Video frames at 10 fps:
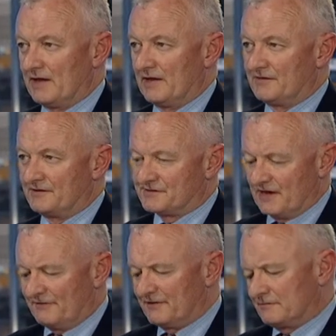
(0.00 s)
Yeah, that's,
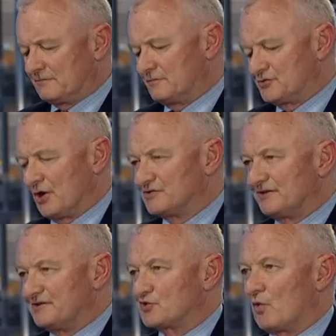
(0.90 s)
having
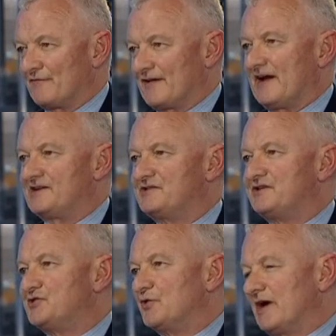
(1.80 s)
chosen a disqualification, the
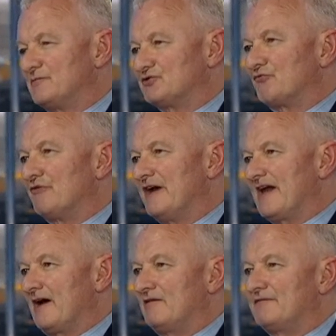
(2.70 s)
issue comes to a
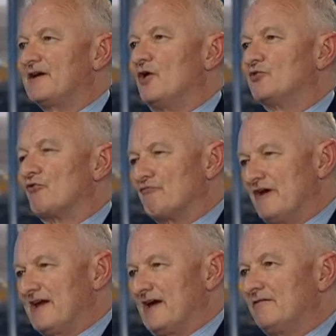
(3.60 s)
recount. If they go to a
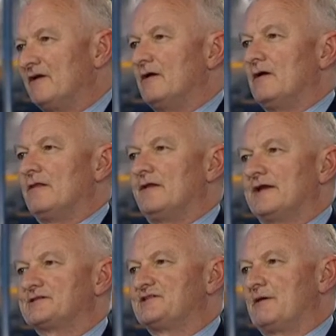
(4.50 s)
recount, the
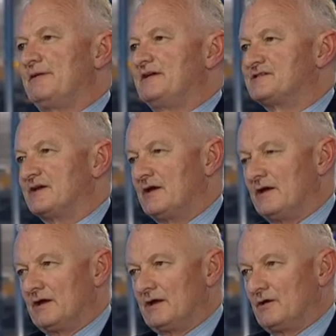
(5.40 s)
next step is
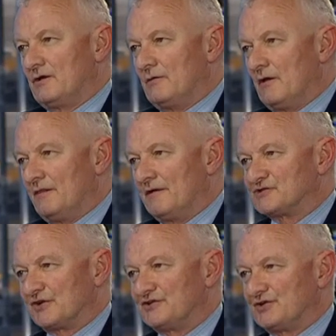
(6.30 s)
there
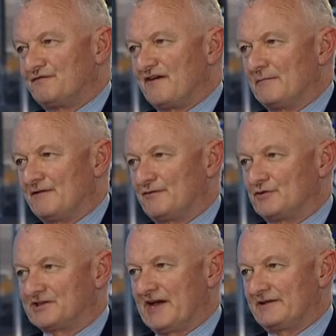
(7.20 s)
was only two Family
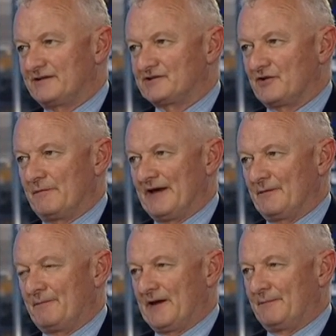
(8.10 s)
First candidates on the
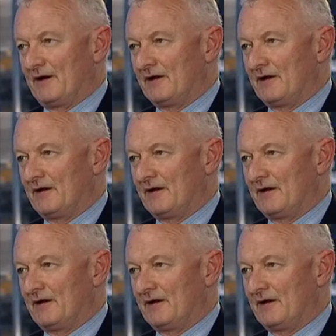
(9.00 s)
ballot paper.